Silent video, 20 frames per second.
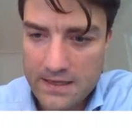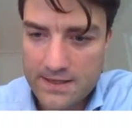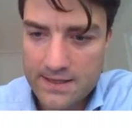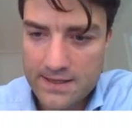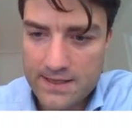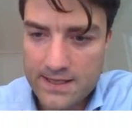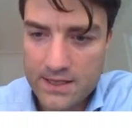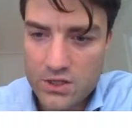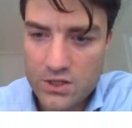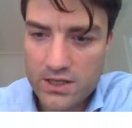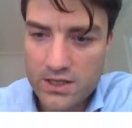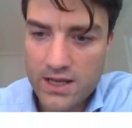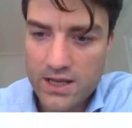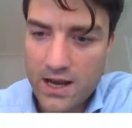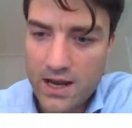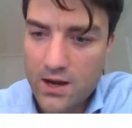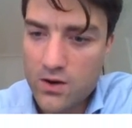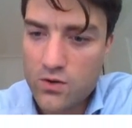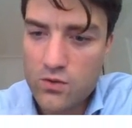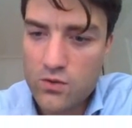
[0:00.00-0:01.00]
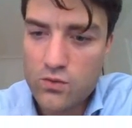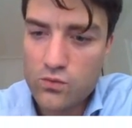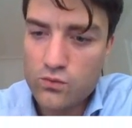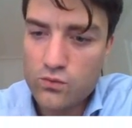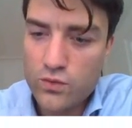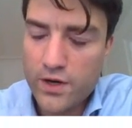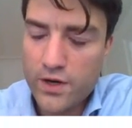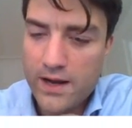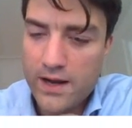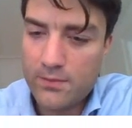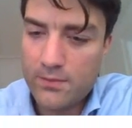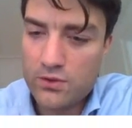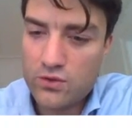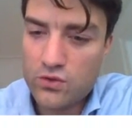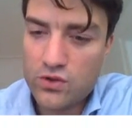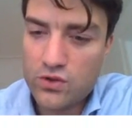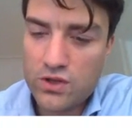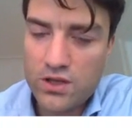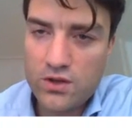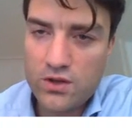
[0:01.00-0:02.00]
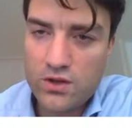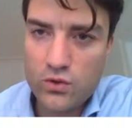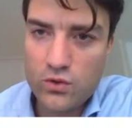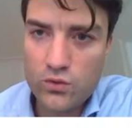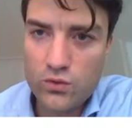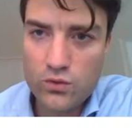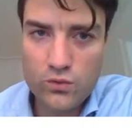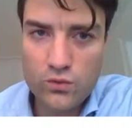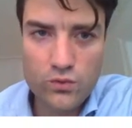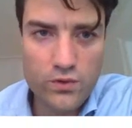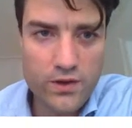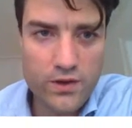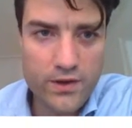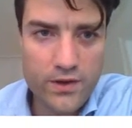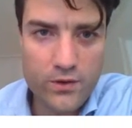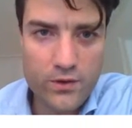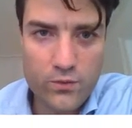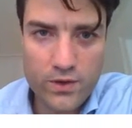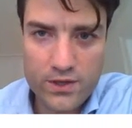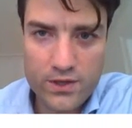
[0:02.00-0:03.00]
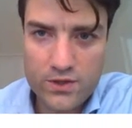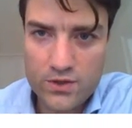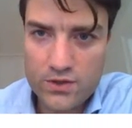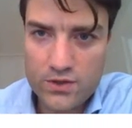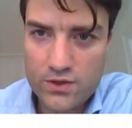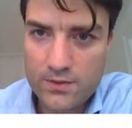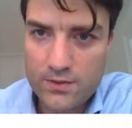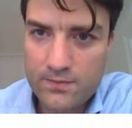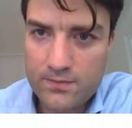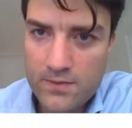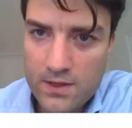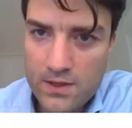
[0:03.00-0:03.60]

essentially how we're able to see who registered.